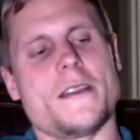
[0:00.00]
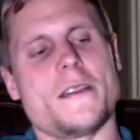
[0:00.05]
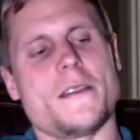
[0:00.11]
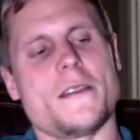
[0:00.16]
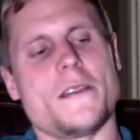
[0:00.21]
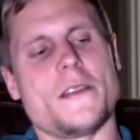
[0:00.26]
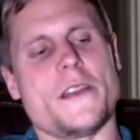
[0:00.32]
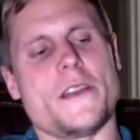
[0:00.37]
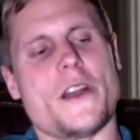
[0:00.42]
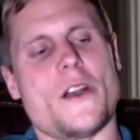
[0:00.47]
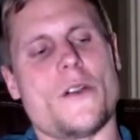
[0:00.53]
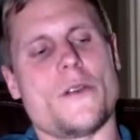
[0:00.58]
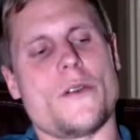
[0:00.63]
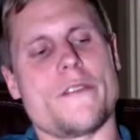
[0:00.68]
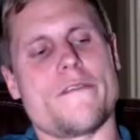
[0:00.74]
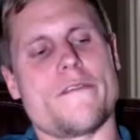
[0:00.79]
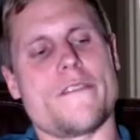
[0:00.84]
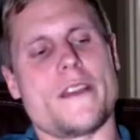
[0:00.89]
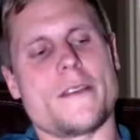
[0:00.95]

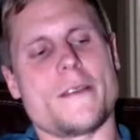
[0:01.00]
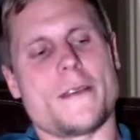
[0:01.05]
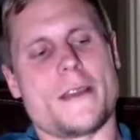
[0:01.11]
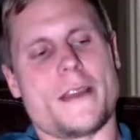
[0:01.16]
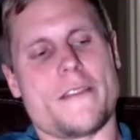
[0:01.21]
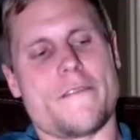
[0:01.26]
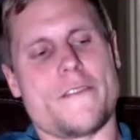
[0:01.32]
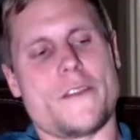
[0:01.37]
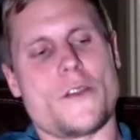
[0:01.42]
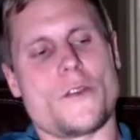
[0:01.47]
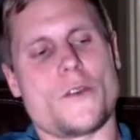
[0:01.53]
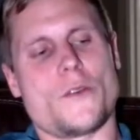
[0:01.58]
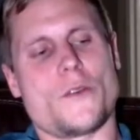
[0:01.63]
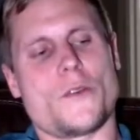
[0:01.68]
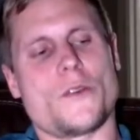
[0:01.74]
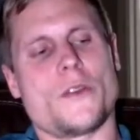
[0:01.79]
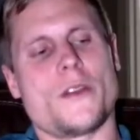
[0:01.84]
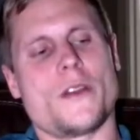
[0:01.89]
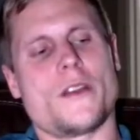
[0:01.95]
if
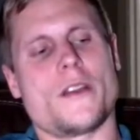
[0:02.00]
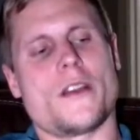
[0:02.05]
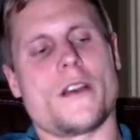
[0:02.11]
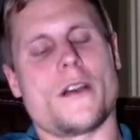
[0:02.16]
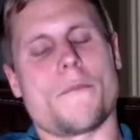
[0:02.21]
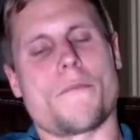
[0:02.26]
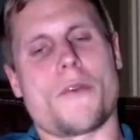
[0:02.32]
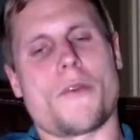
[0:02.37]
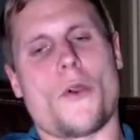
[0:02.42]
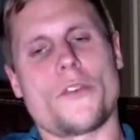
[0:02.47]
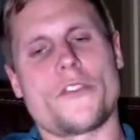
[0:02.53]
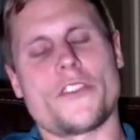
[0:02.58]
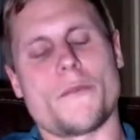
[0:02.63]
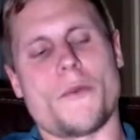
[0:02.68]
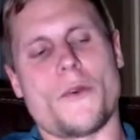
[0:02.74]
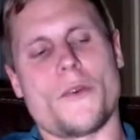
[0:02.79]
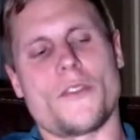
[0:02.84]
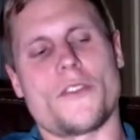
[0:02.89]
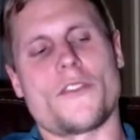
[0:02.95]
you're
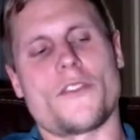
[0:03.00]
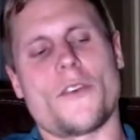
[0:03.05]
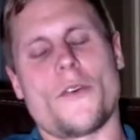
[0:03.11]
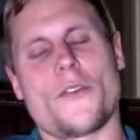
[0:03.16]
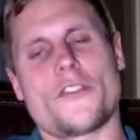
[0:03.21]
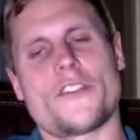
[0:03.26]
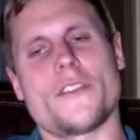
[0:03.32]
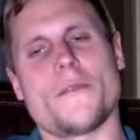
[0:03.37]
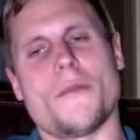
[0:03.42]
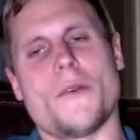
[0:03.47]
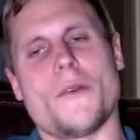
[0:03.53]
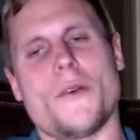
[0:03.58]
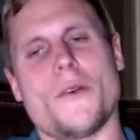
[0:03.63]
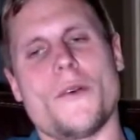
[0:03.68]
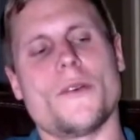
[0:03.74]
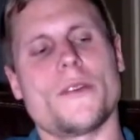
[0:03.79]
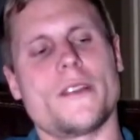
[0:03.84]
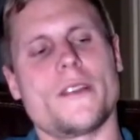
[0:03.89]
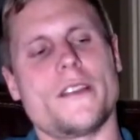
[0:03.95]
approachable and
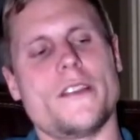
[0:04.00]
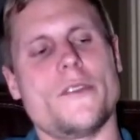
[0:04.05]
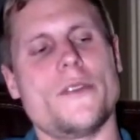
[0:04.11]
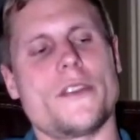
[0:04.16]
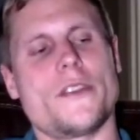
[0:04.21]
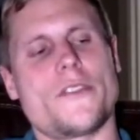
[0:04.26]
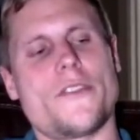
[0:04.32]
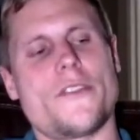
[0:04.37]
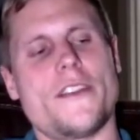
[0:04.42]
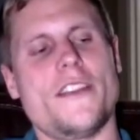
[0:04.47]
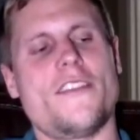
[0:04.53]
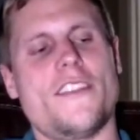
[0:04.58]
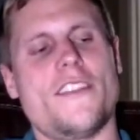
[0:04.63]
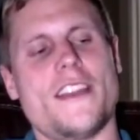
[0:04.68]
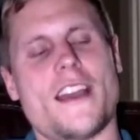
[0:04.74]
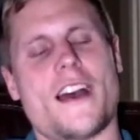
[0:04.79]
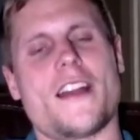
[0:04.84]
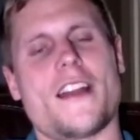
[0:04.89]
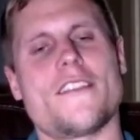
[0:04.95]
sociable, you increase
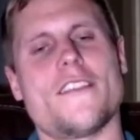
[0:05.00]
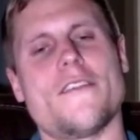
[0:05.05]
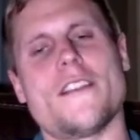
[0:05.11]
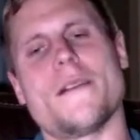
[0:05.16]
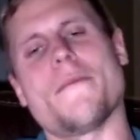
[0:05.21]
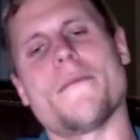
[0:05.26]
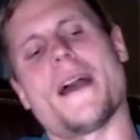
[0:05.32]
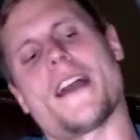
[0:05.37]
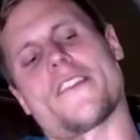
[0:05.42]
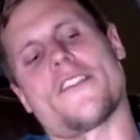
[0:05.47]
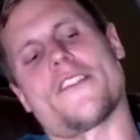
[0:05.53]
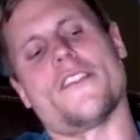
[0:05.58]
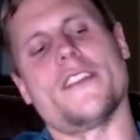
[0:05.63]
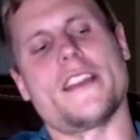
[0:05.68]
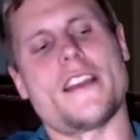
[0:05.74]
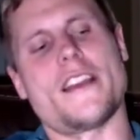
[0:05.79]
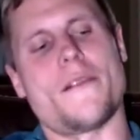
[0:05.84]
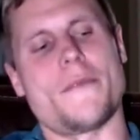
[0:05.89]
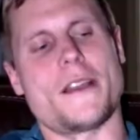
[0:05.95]
the odds of them
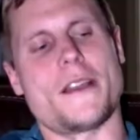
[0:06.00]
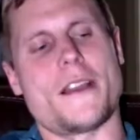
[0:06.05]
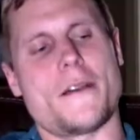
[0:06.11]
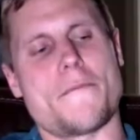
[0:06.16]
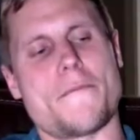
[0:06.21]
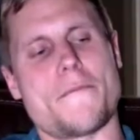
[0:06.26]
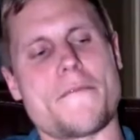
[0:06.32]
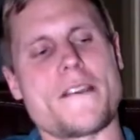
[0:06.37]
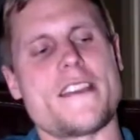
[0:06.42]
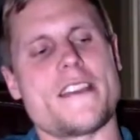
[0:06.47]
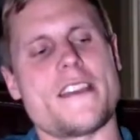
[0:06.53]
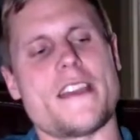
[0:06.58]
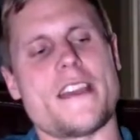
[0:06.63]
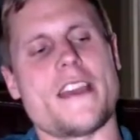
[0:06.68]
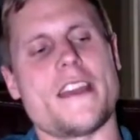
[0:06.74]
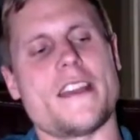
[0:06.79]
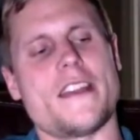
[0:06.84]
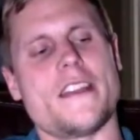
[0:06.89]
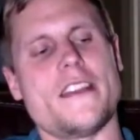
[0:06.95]
actually coming up
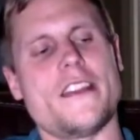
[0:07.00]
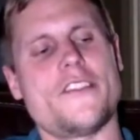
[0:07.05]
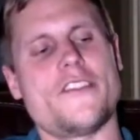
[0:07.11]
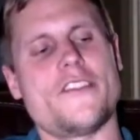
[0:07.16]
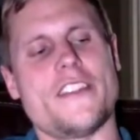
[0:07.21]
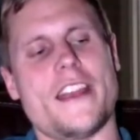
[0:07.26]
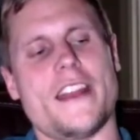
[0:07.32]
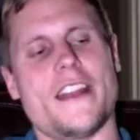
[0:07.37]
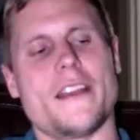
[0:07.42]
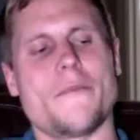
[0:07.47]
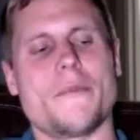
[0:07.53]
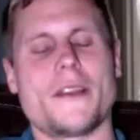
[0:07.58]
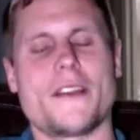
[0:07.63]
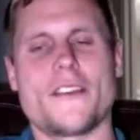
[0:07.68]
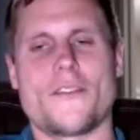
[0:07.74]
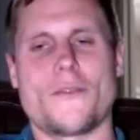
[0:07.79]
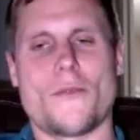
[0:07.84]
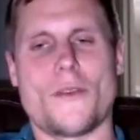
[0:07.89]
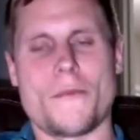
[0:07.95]
and initiating.
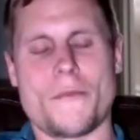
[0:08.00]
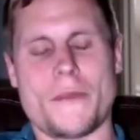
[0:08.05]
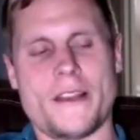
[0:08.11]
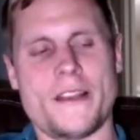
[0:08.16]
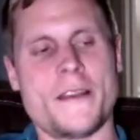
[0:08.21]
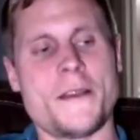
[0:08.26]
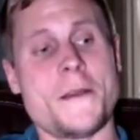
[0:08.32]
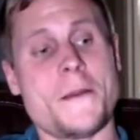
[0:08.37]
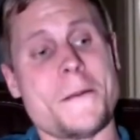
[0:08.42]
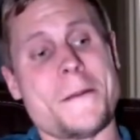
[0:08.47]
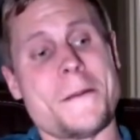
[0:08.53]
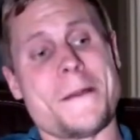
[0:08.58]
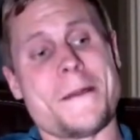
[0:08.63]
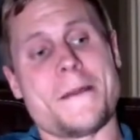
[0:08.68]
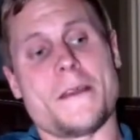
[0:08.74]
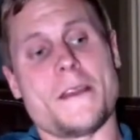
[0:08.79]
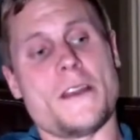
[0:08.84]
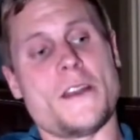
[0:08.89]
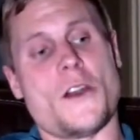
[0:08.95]
Because women,
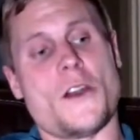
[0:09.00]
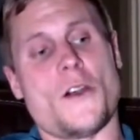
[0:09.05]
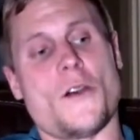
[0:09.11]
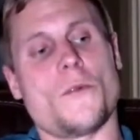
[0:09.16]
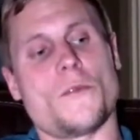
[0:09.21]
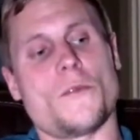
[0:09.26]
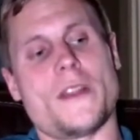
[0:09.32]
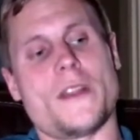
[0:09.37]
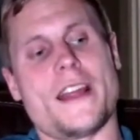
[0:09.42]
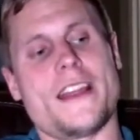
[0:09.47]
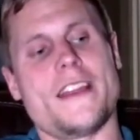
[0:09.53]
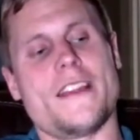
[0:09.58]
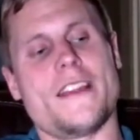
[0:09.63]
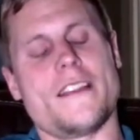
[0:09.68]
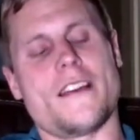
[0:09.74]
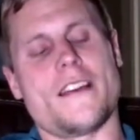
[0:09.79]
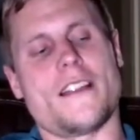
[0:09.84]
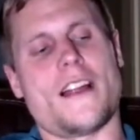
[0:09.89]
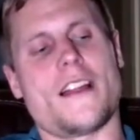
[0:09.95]
they
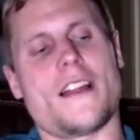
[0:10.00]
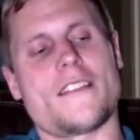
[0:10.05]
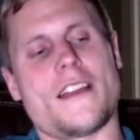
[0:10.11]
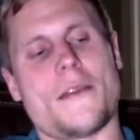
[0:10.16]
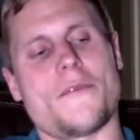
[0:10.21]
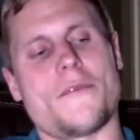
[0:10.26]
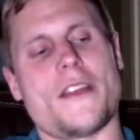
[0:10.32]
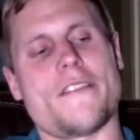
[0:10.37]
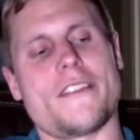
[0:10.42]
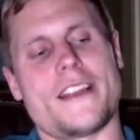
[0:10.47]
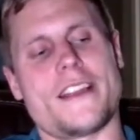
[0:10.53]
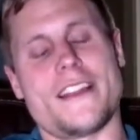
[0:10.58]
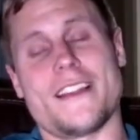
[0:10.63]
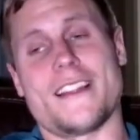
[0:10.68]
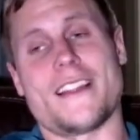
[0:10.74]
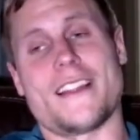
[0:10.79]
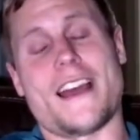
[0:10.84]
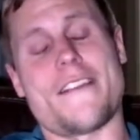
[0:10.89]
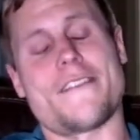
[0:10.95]
a lot of times have
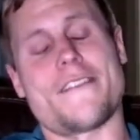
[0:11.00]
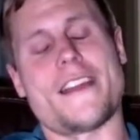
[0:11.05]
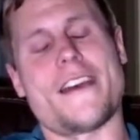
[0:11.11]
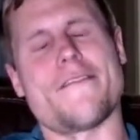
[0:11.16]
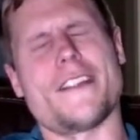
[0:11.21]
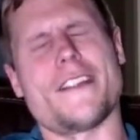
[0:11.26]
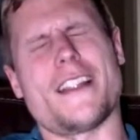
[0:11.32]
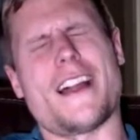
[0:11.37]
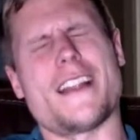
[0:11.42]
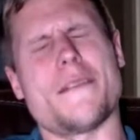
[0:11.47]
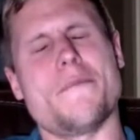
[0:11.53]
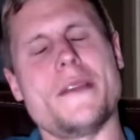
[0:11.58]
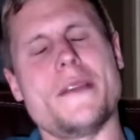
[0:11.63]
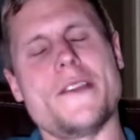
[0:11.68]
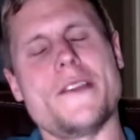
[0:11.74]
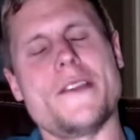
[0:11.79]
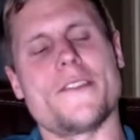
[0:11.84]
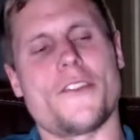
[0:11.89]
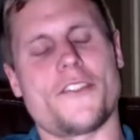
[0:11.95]
to have a lot of
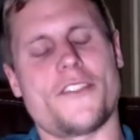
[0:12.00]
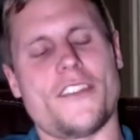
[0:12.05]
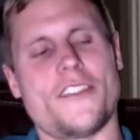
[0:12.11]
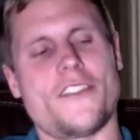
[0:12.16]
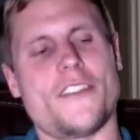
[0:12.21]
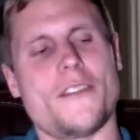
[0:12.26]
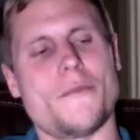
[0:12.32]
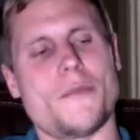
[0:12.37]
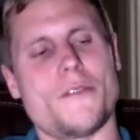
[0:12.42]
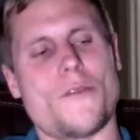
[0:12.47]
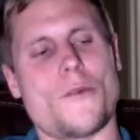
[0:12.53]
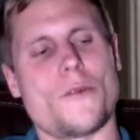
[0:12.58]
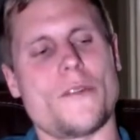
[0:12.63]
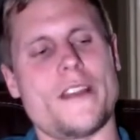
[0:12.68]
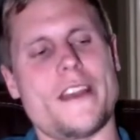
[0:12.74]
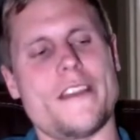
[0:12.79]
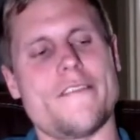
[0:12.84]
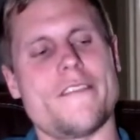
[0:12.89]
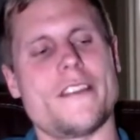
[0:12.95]
beer in their system before
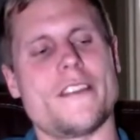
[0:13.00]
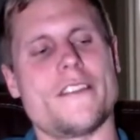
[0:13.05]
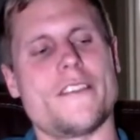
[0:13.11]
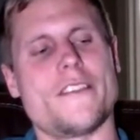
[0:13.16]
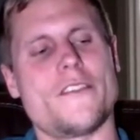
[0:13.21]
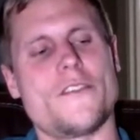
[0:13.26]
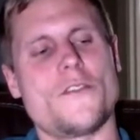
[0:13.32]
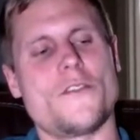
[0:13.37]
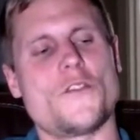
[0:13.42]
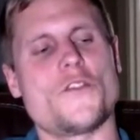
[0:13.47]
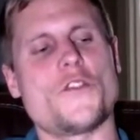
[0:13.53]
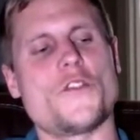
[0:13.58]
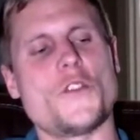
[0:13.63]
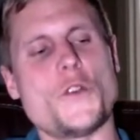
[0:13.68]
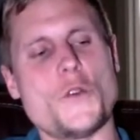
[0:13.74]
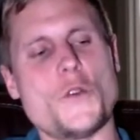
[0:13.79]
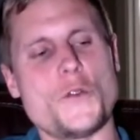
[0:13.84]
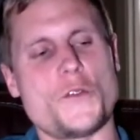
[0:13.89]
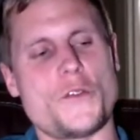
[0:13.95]
they even
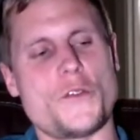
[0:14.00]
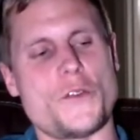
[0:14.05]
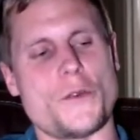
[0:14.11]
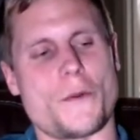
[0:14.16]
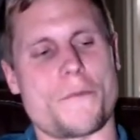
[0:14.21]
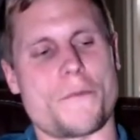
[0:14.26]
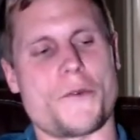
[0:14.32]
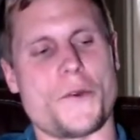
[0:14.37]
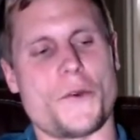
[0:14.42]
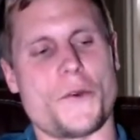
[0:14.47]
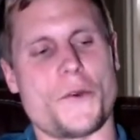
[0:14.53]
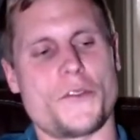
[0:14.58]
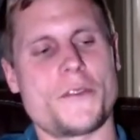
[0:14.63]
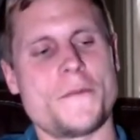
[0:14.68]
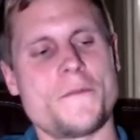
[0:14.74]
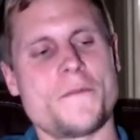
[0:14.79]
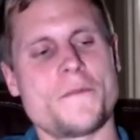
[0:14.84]
choose to approach,